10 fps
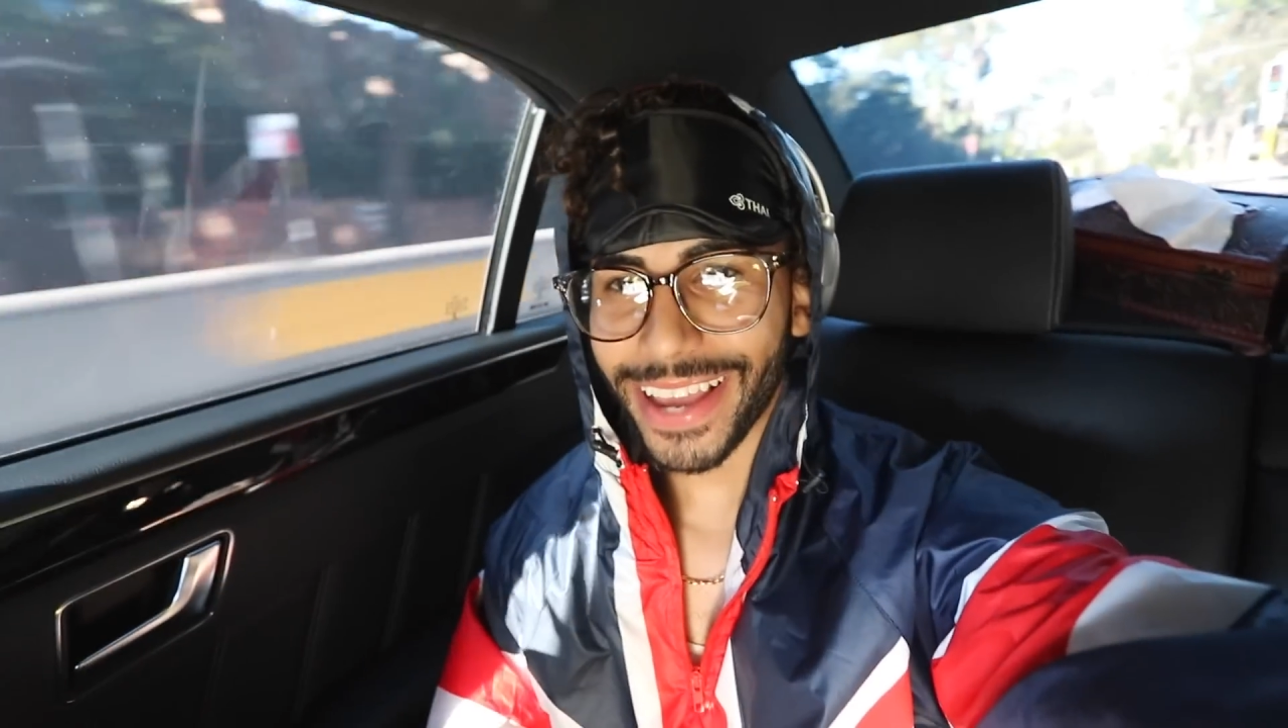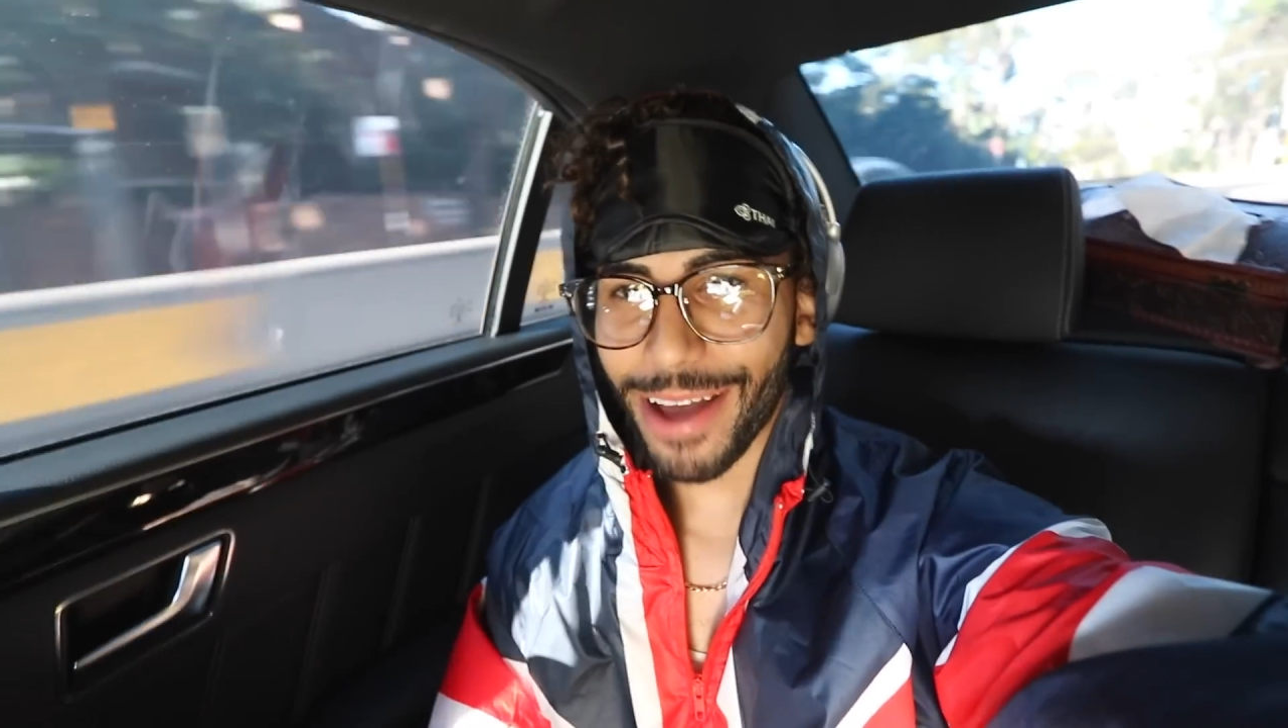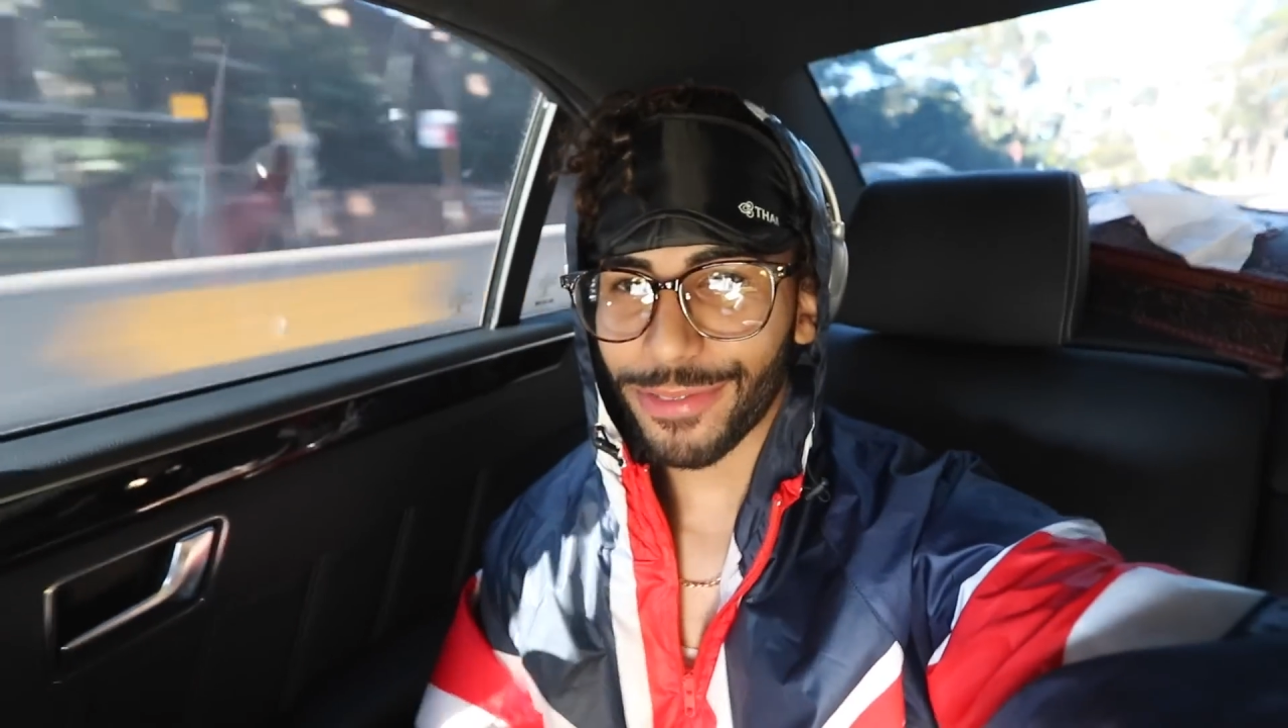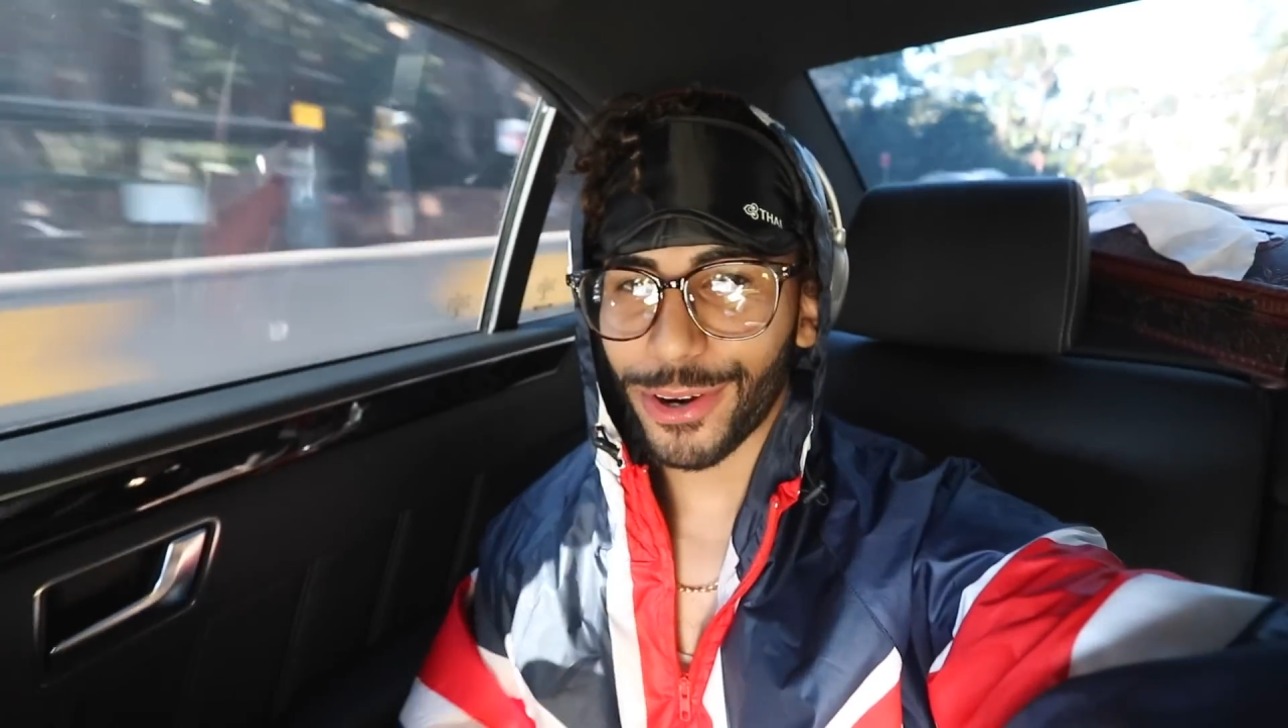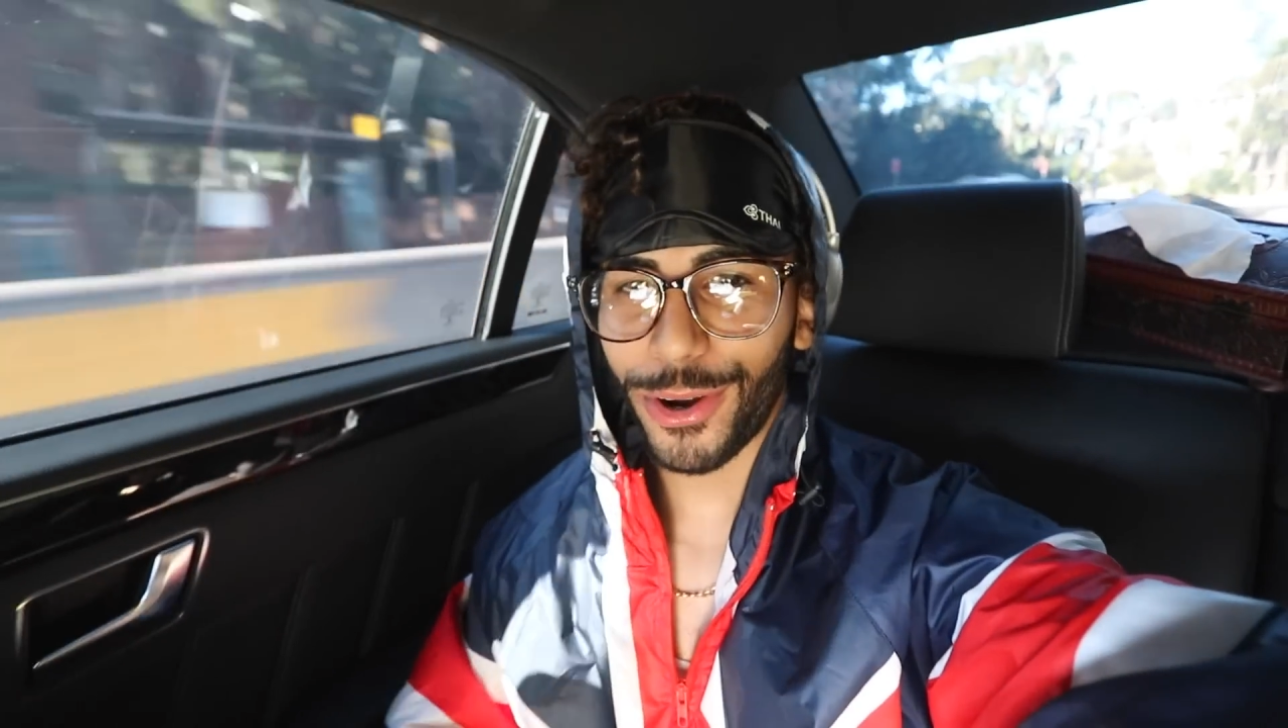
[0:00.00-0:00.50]

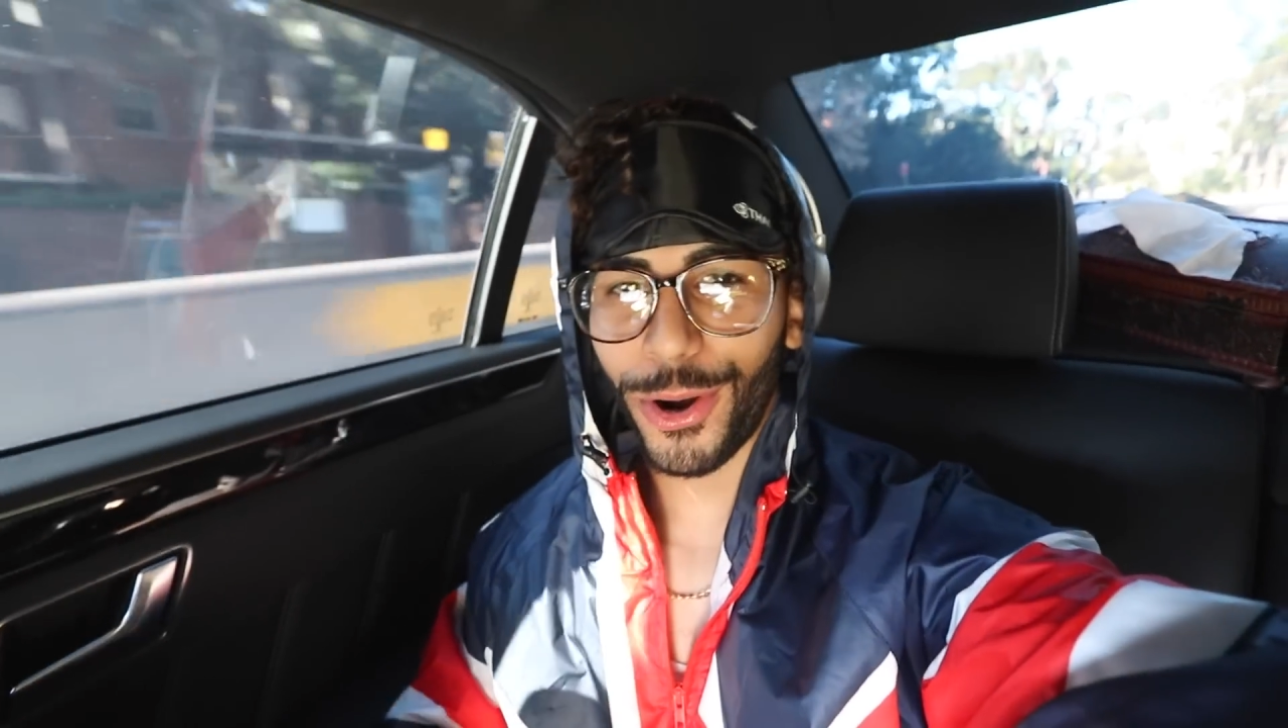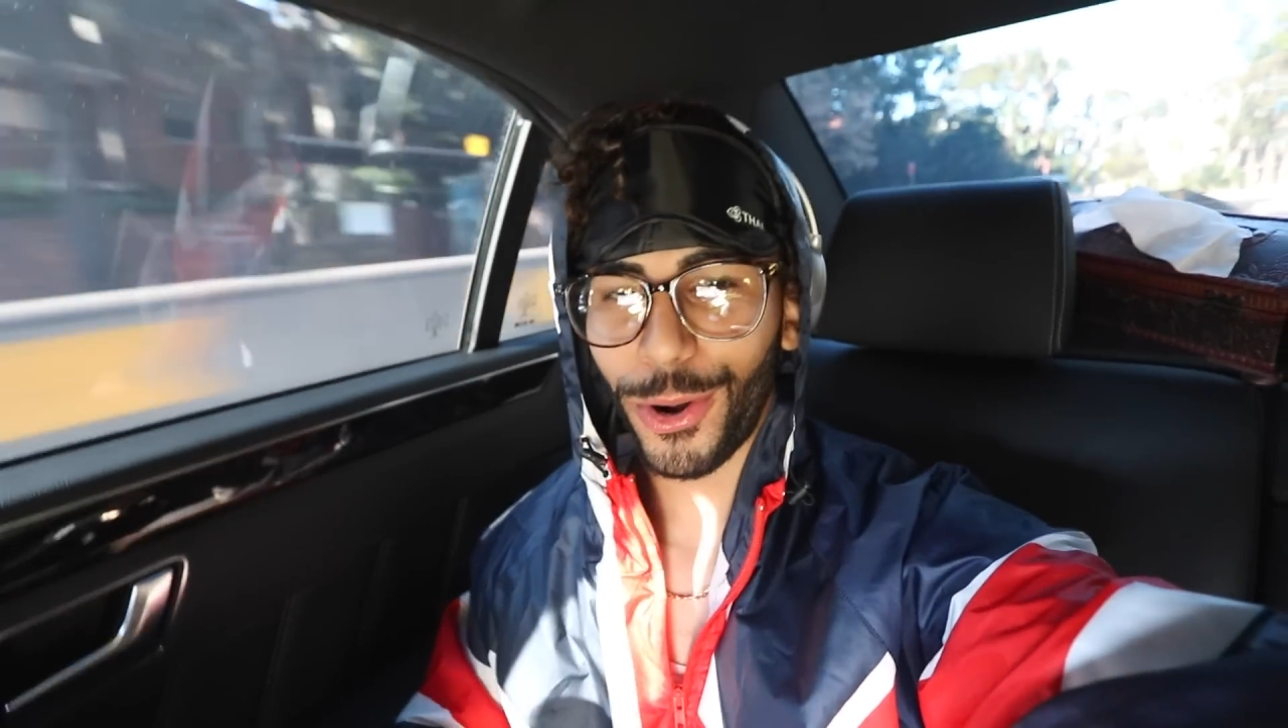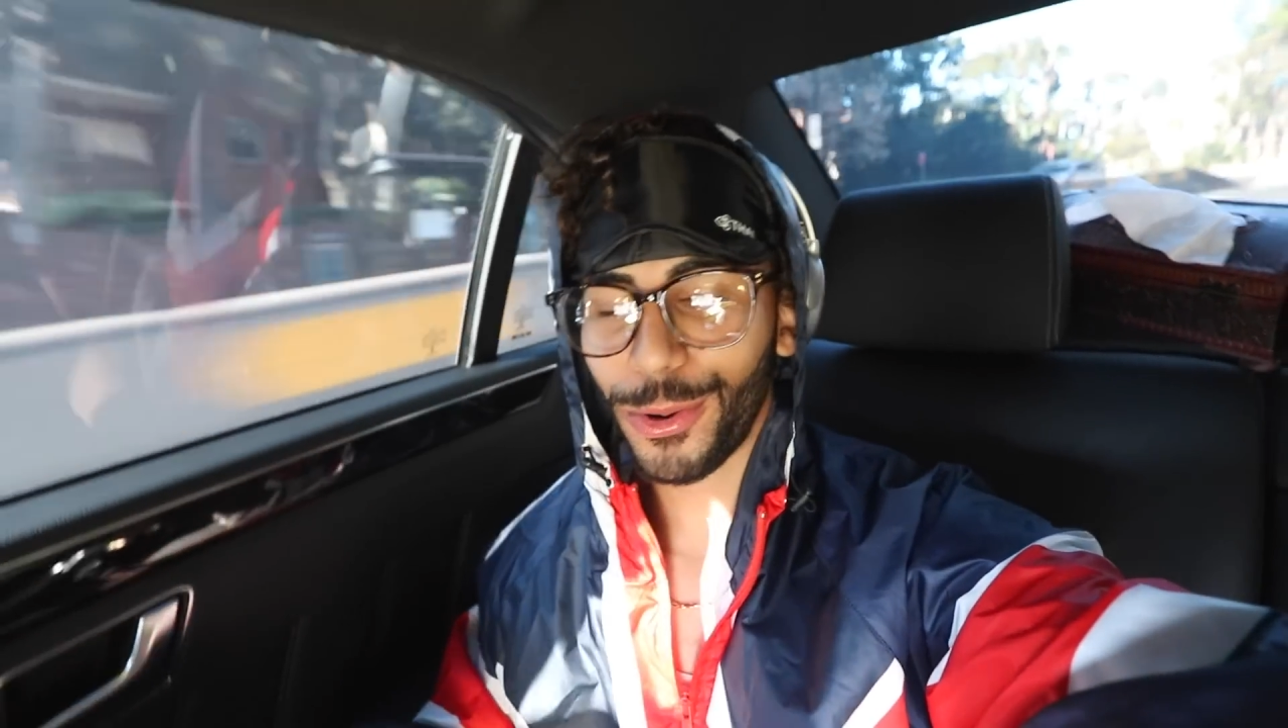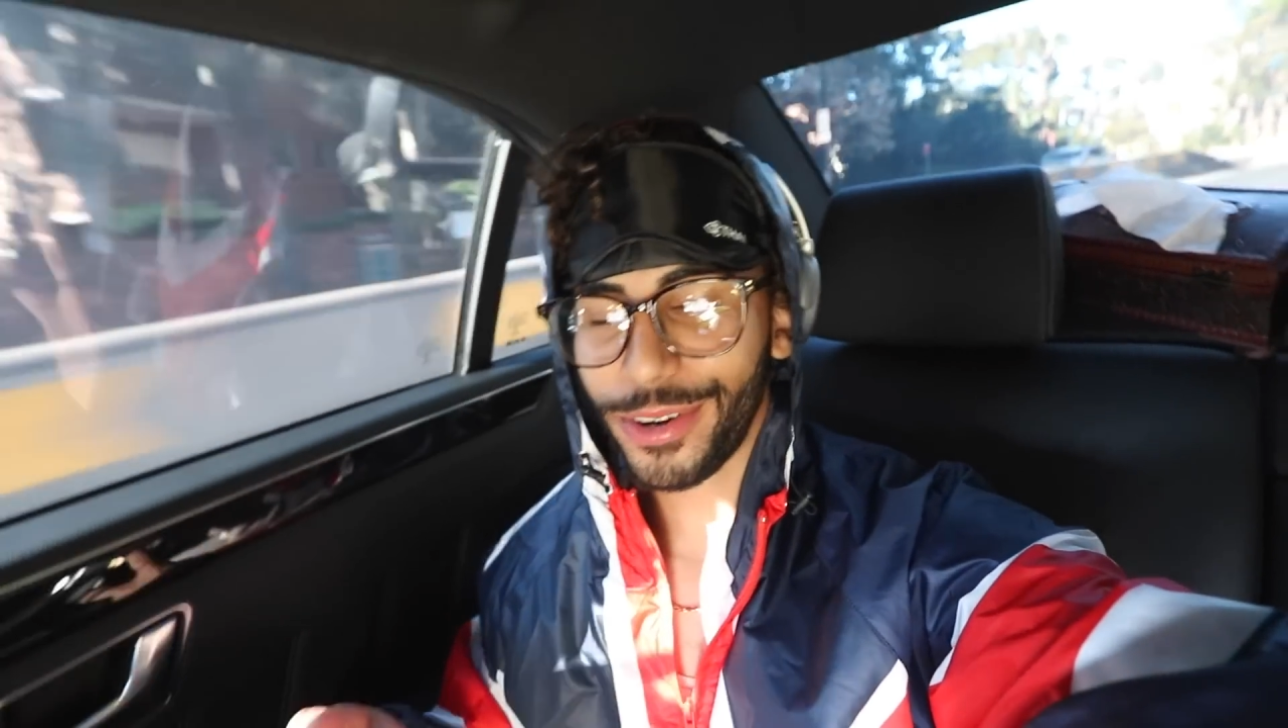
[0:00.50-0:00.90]
after a whole